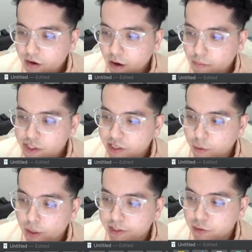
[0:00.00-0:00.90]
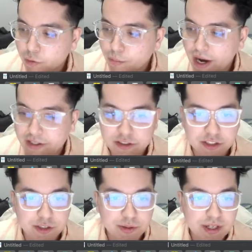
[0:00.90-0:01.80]
Just a quick little reminder
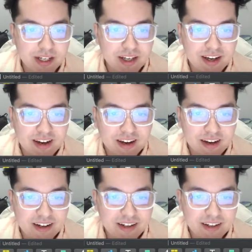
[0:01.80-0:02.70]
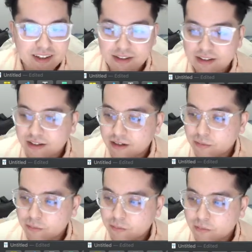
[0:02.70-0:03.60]
too. Uh, um,
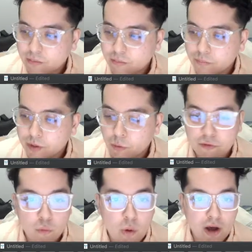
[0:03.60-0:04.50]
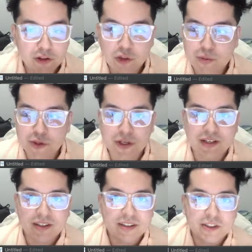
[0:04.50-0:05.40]
with while loops, you
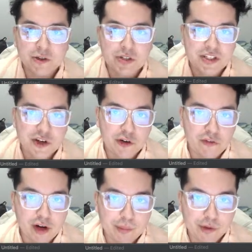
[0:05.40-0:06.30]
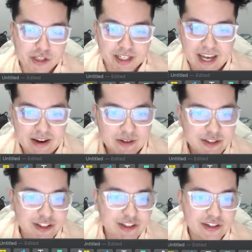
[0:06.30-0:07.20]
can use external variables like
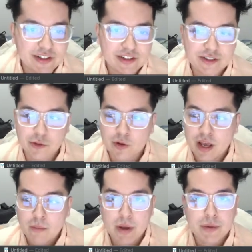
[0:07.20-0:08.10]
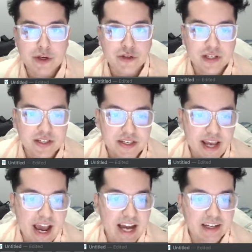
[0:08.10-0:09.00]
counters, or maybe using a
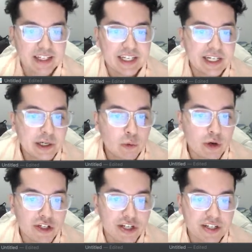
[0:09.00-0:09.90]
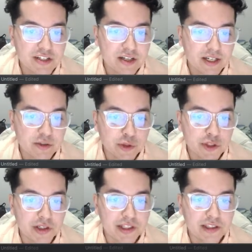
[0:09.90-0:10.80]
stack. Like here, we're just because we're
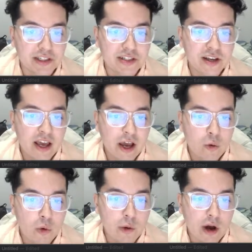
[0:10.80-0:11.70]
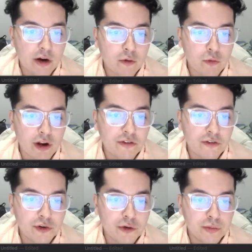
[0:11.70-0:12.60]
using linked list, we want to run
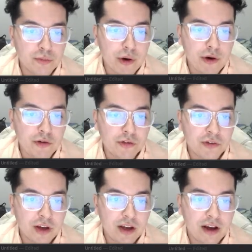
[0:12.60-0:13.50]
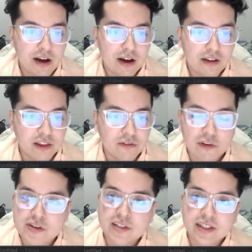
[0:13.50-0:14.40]
through both the
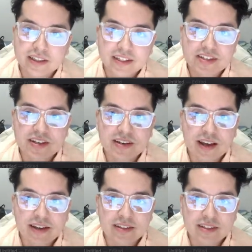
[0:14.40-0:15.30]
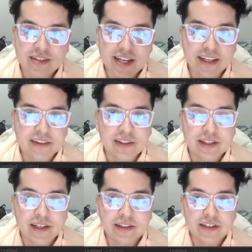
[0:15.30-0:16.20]
first linked list and second
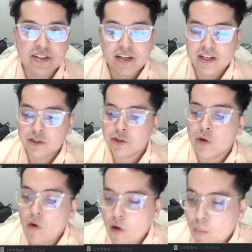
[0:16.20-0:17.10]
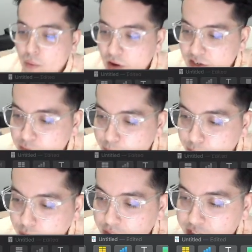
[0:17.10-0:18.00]
linked list and do all
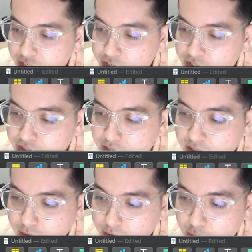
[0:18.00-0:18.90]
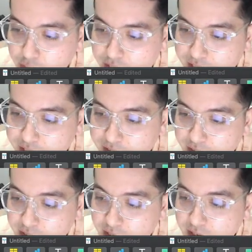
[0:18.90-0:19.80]
possible additions. So right here,
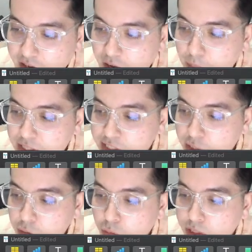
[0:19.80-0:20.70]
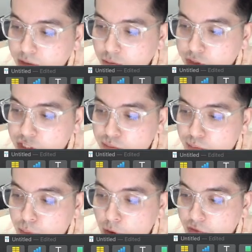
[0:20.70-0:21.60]
until we reach
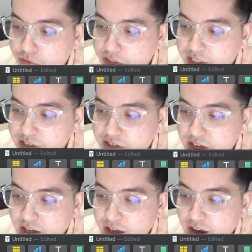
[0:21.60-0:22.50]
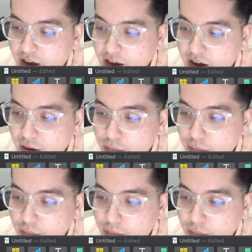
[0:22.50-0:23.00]
both of these uh,